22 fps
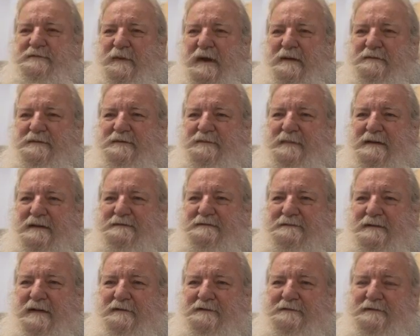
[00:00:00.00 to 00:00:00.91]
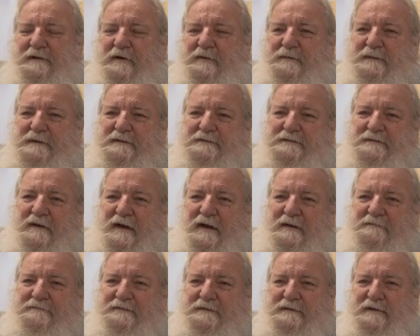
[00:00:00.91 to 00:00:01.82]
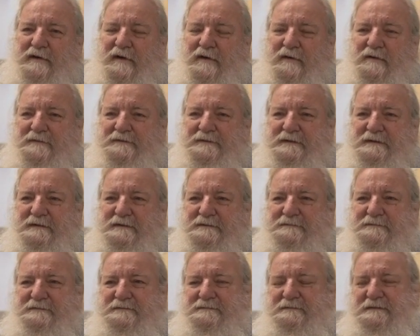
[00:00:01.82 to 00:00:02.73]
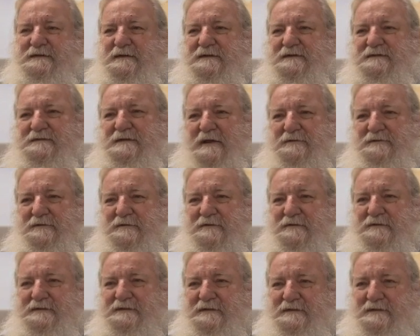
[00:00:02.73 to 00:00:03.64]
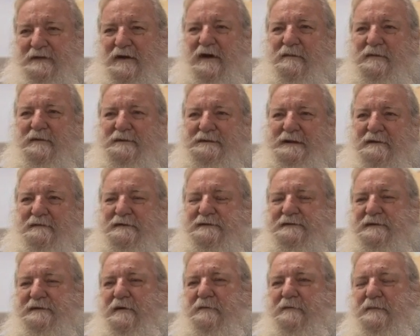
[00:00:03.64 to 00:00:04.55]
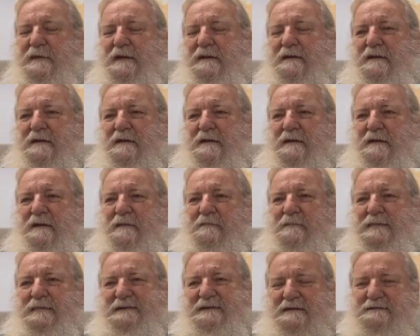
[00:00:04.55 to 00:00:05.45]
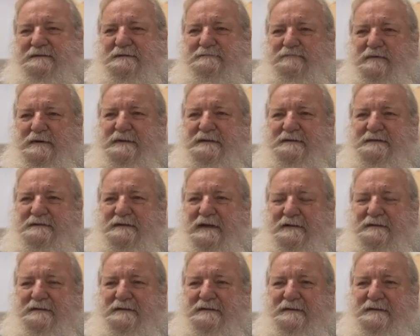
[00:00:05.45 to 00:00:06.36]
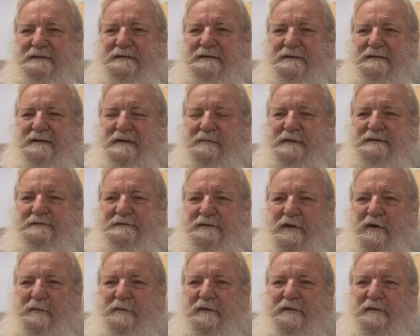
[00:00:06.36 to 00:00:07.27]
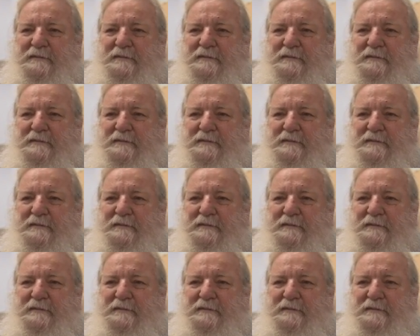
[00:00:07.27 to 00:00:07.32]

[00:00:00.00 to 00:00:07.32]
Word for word: Webb Space Telescope is often called the successor to the Hubble telescope. But that's really slightly a misnomer